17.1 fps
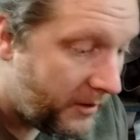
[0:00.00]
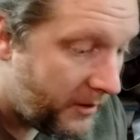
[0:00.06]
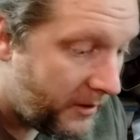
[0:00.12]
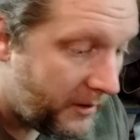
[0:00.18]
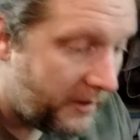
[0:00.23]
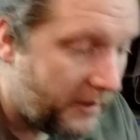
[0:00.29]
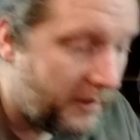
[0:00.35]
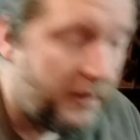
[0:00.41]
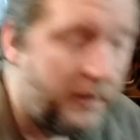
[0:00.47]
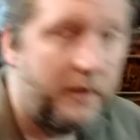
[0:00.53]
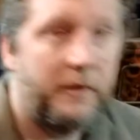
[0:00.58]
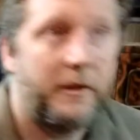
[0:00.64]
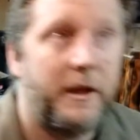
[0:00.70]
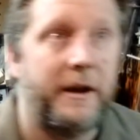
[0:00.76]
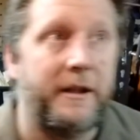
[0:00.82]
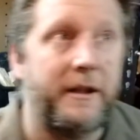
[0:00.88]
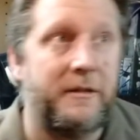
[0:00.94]

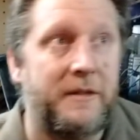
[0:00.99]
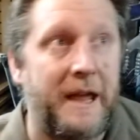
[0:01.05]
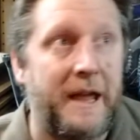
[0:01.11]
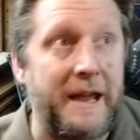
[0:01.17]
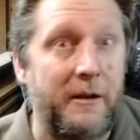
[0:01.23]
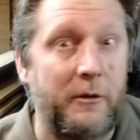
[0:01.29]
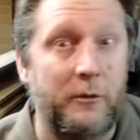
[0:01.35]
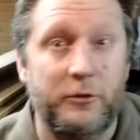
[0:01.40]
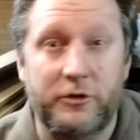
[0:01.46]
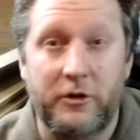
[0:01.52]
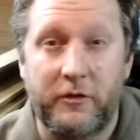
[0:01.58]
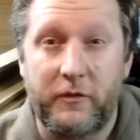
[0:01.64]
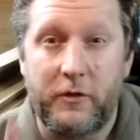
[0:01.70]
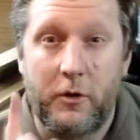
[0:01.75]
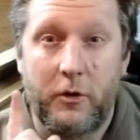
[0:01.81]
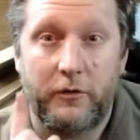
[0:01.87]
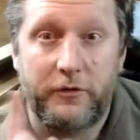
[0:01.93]
Now the Danelaws,
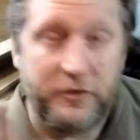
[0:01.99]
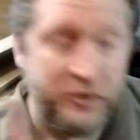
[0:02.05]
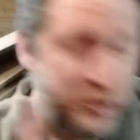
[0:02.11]
I've got